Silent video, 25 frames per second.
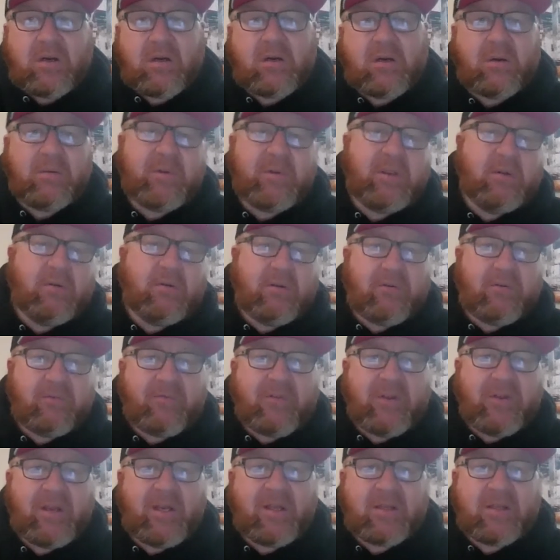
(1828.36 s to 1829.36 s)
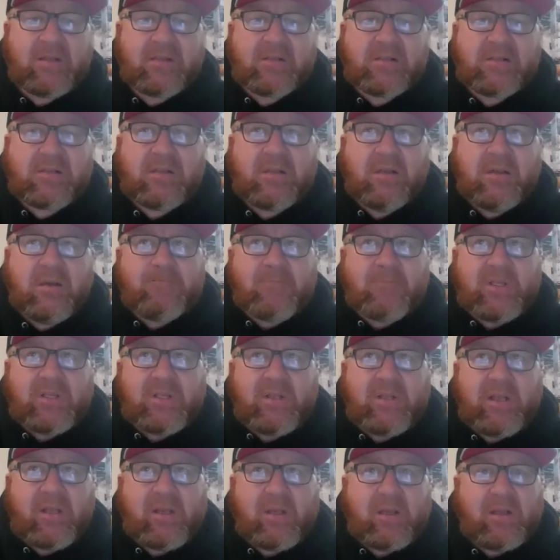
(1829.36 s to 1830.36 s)
um, here in Phoenix
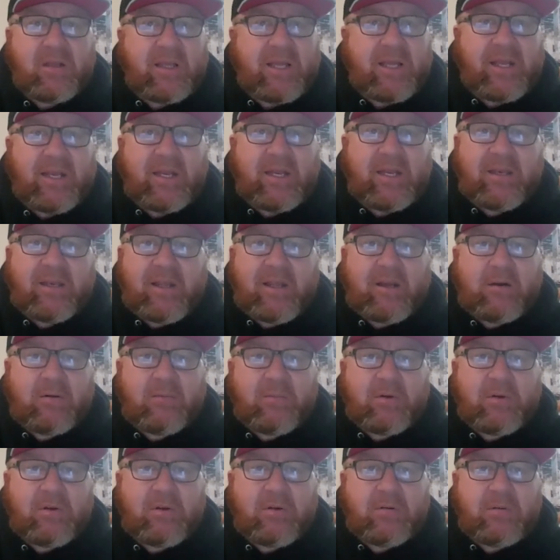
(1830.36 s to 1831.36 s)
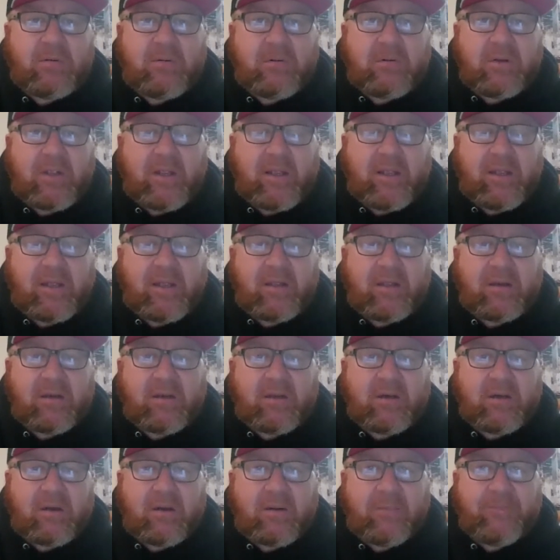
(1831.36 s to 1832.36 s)
and laid it down, bro.
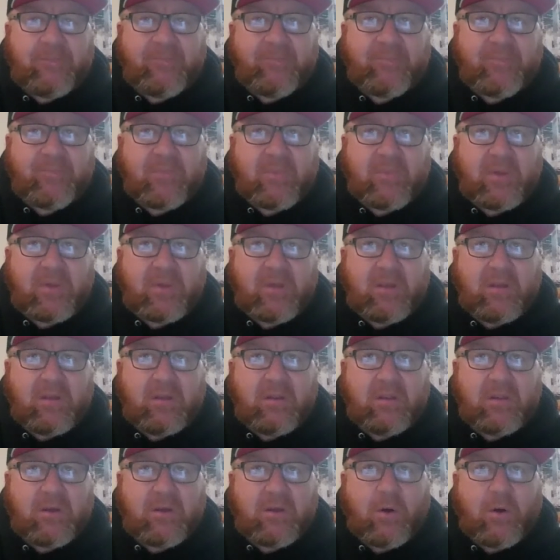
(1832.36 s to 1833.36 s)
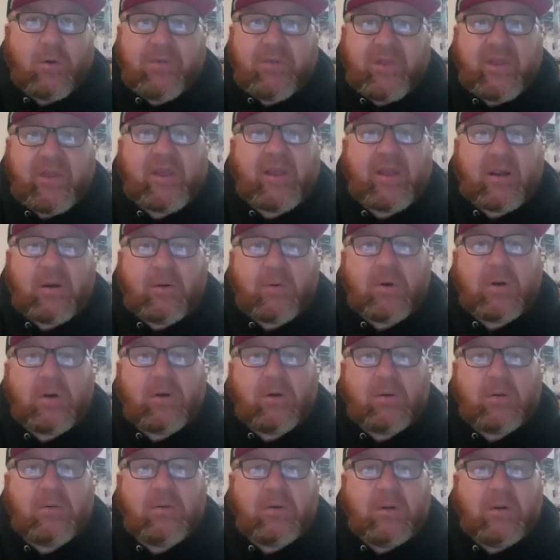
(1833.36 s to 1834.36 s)
And uh, the whole thing I
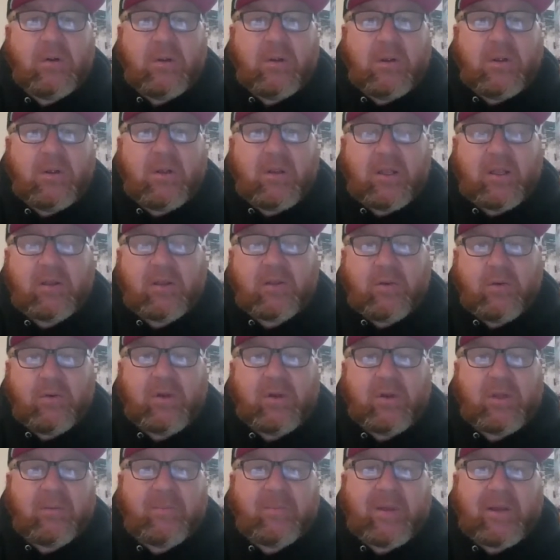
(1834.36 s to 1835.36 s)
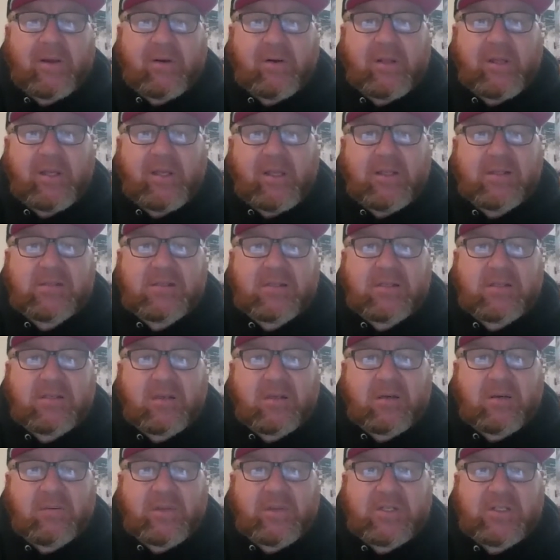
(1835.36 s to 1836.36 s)
wrote, including the melodies
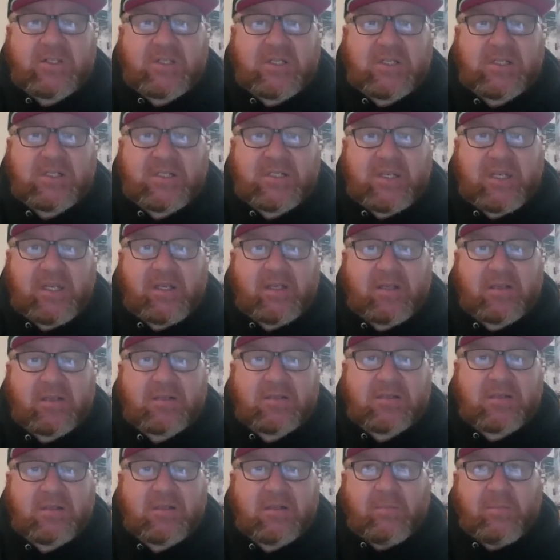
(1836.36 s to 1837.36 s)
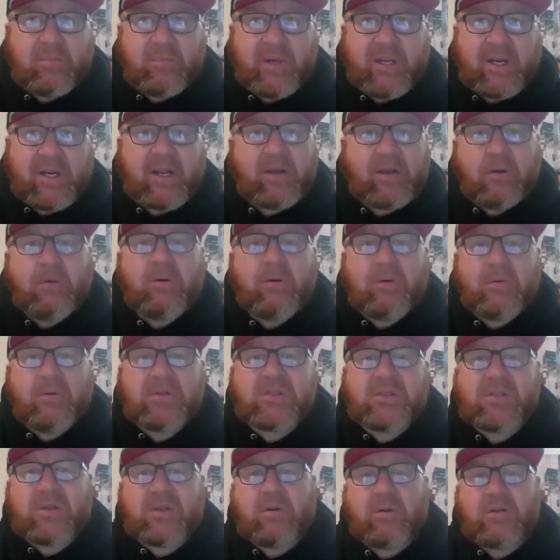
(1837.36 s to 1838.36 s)
um, that she sings. But I know it
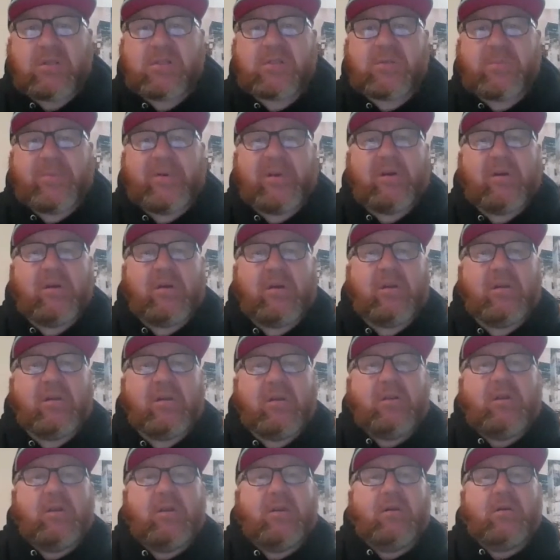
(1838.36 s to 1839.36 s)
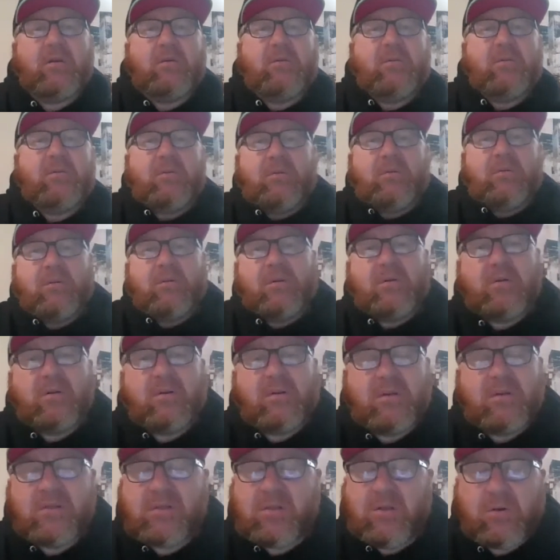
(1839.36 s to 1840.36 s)
was the Holy Spirit, you know,
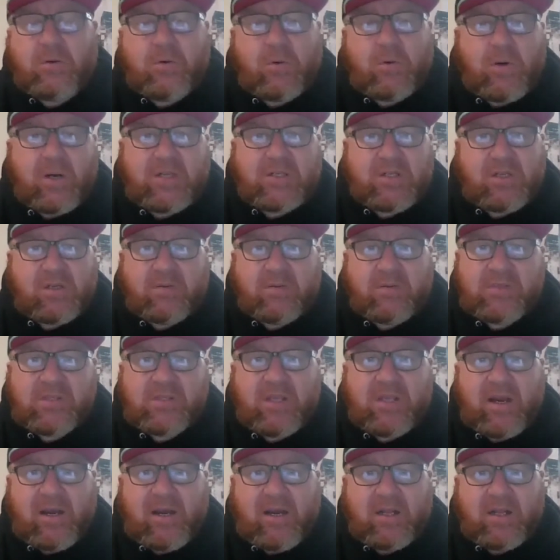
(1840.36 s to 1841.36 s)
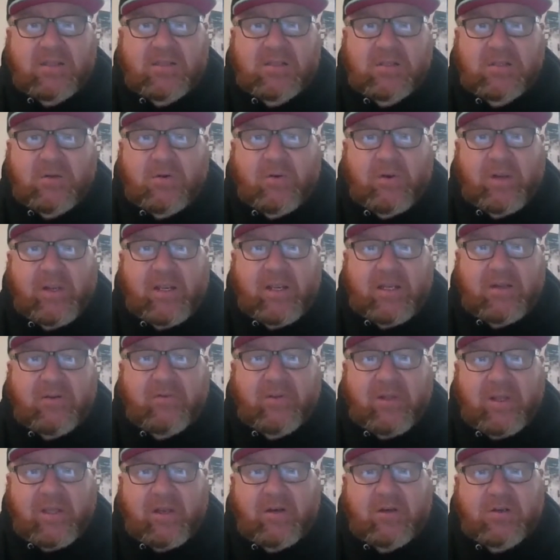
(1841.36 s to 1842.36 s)
there's no question it was God's
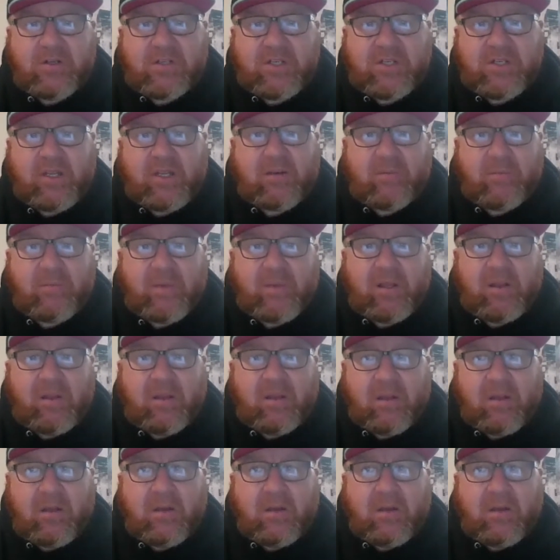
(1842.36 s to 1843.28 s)
creative energy in me.